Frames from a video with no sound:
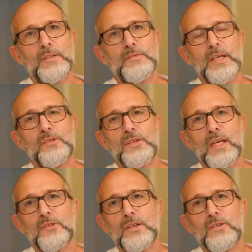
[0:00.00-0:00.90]
these
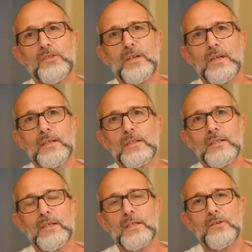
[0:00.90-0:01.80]
things is
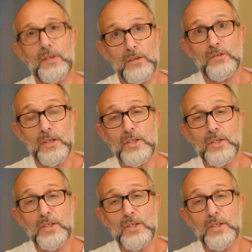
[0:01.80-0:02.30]
to